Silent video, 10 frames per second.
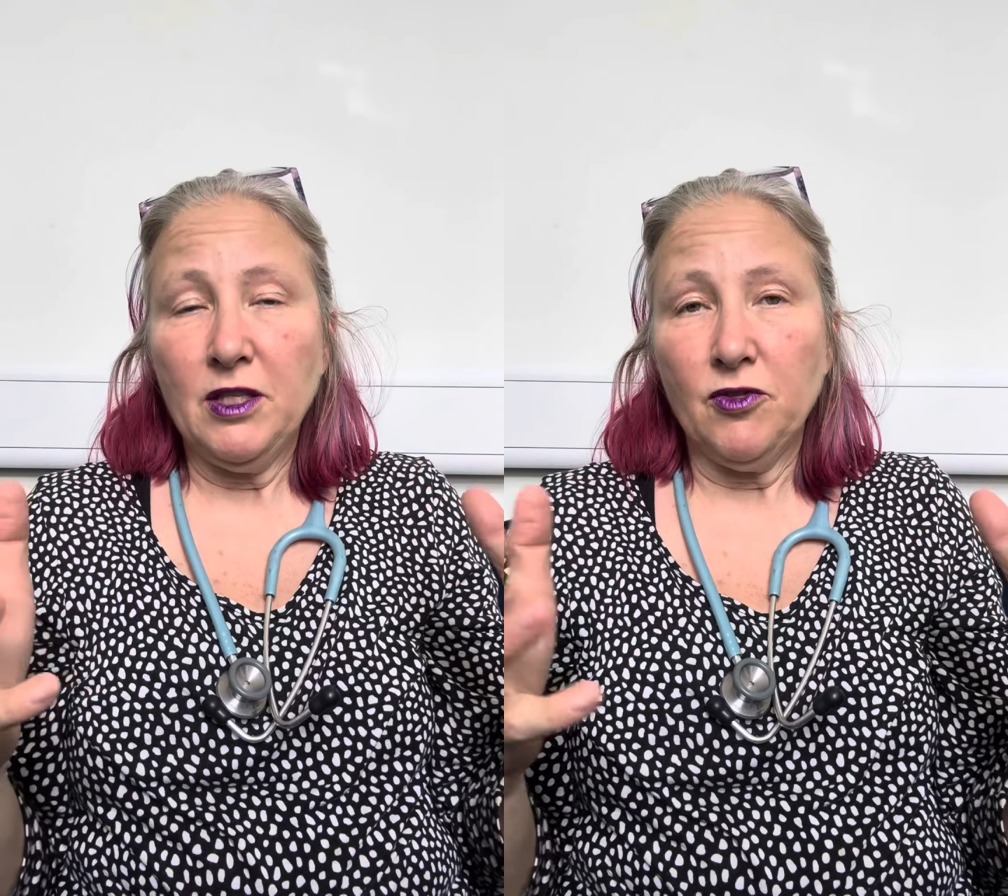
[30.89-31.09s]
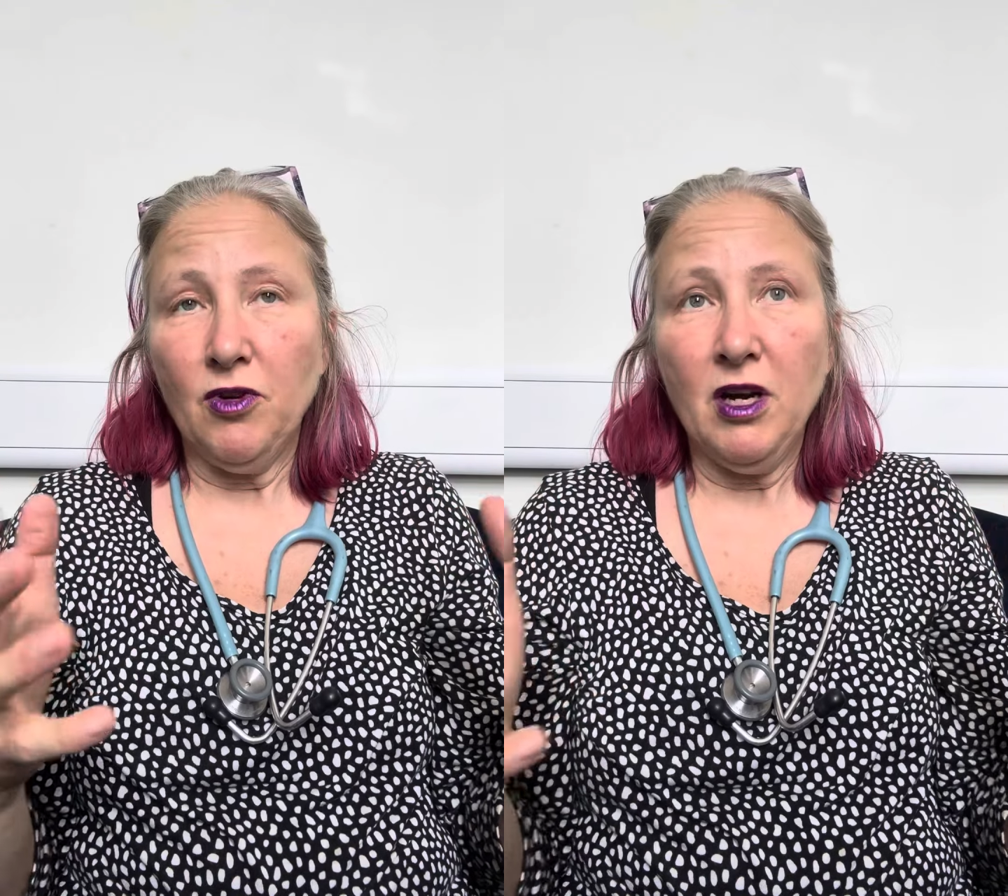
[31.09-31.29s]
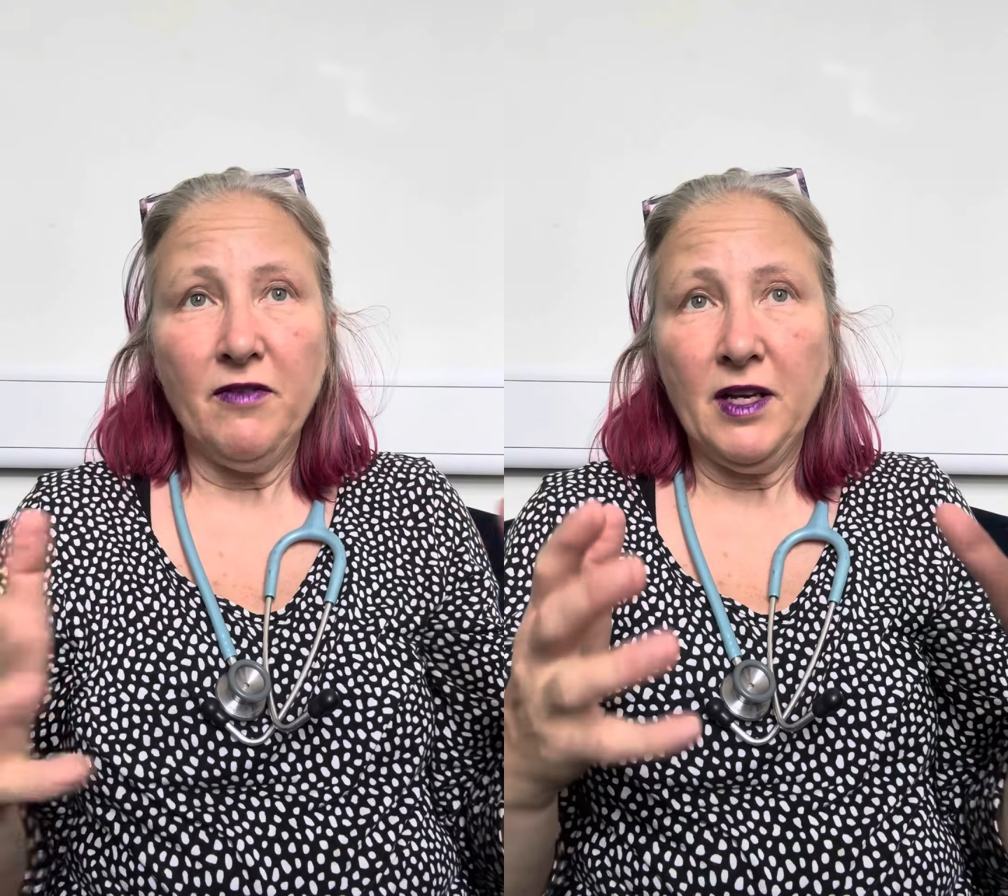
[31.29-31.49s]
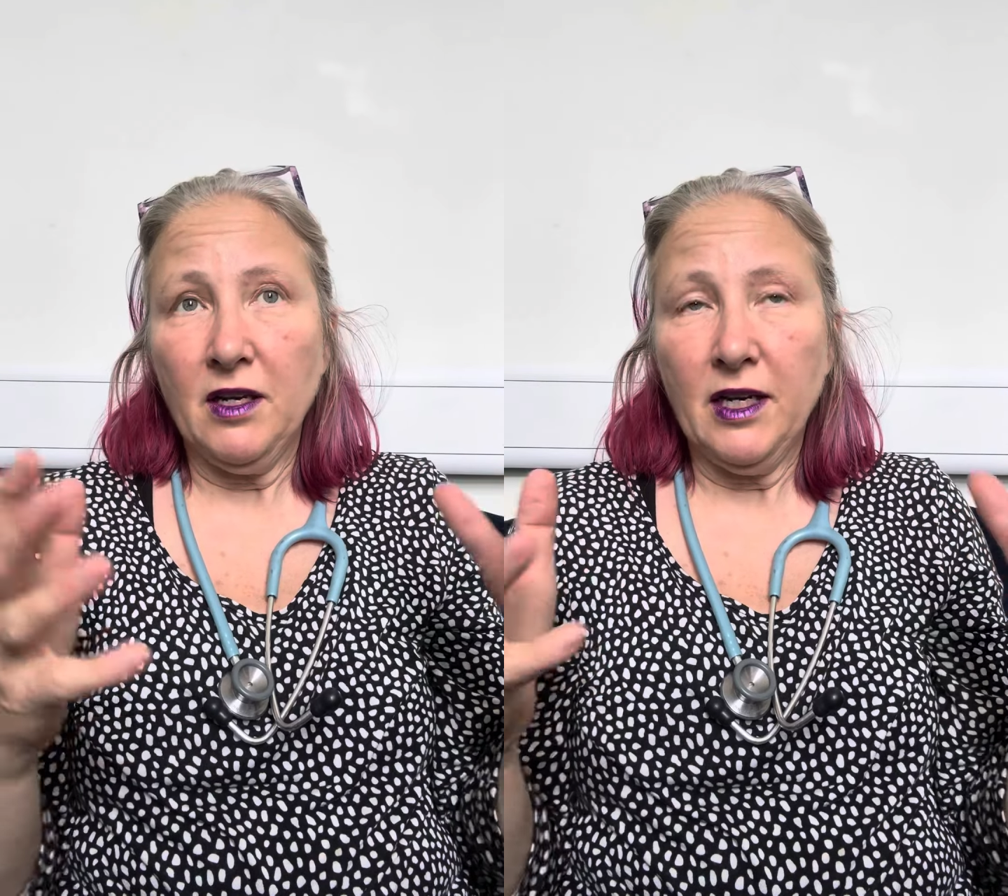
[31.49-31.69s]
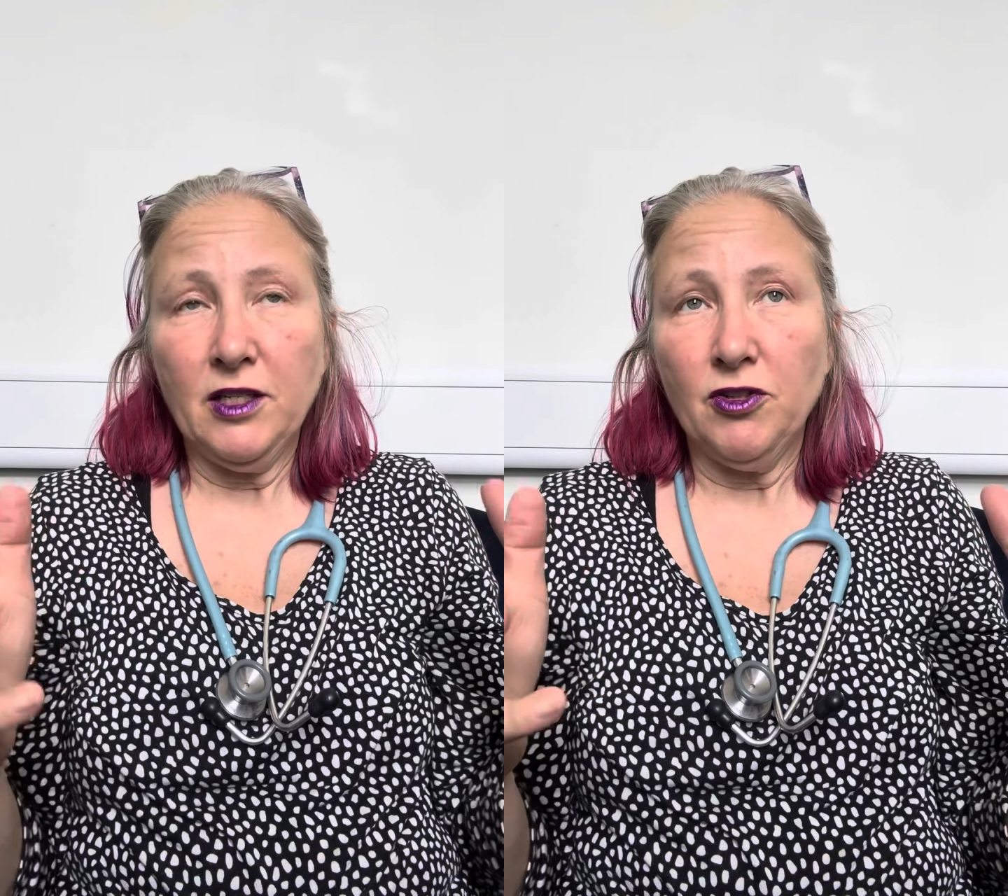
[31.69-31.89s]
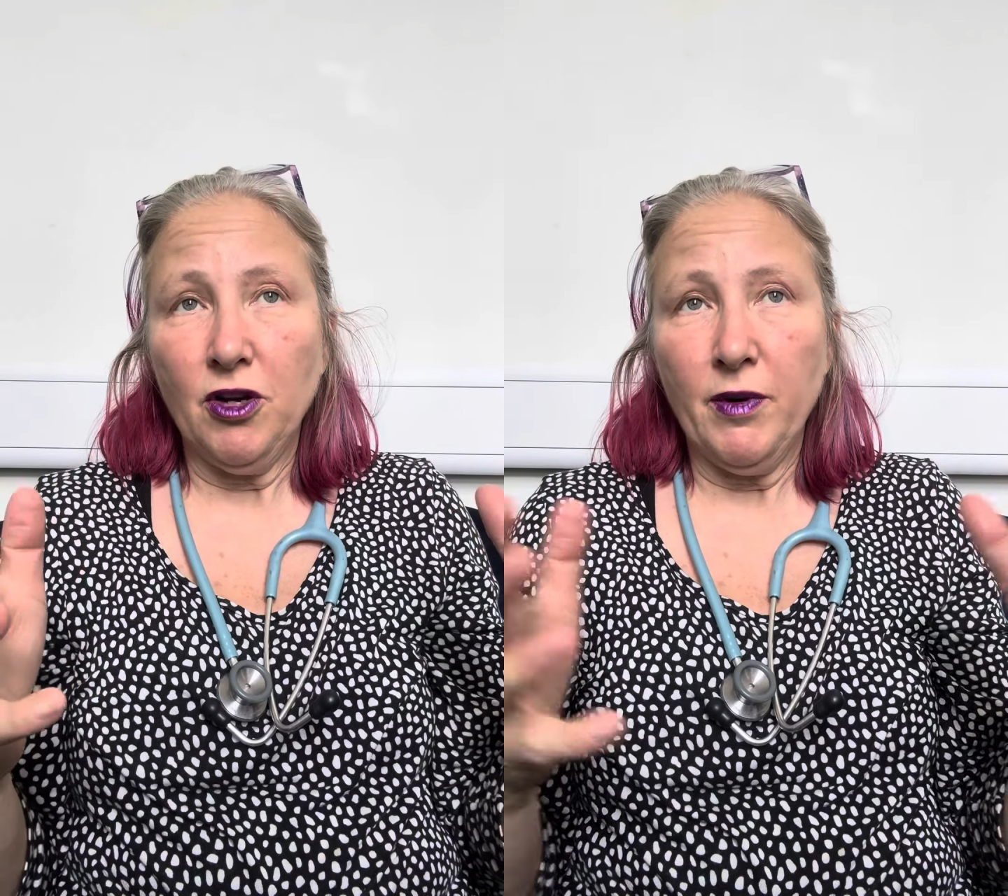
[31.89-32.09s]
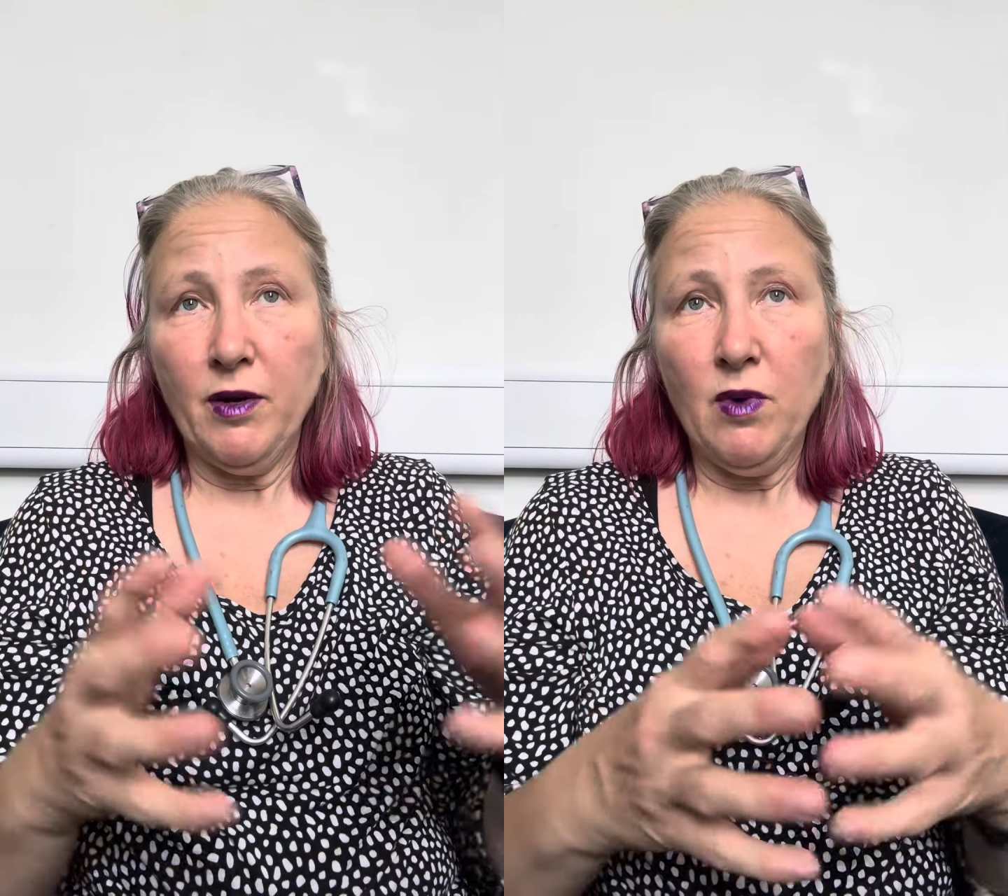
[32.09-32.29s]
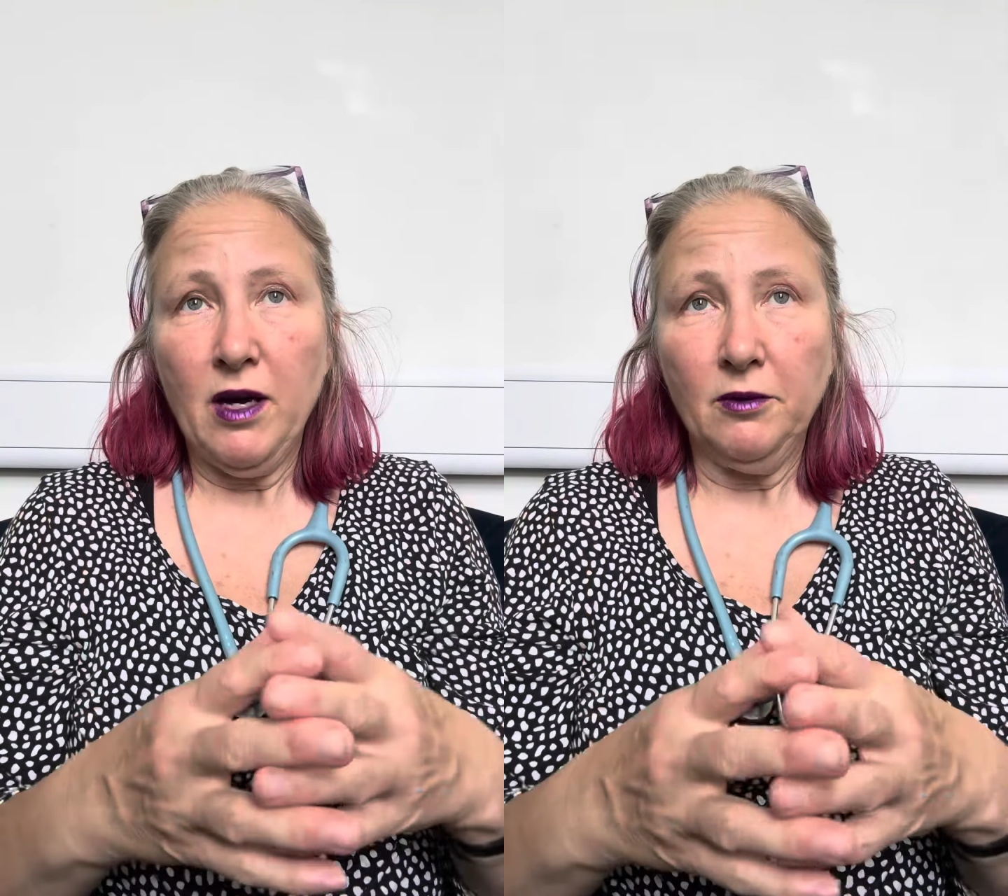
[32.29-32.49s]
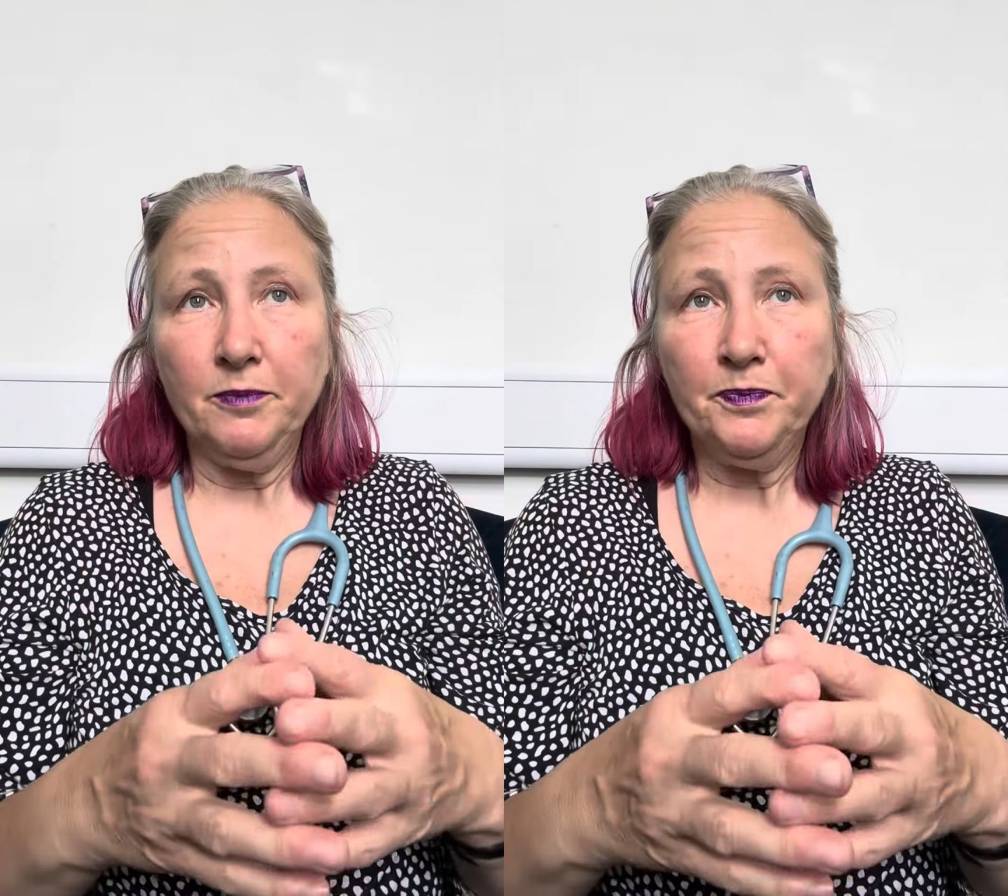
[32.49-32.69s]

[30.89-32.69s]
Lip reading: thriving and growing well.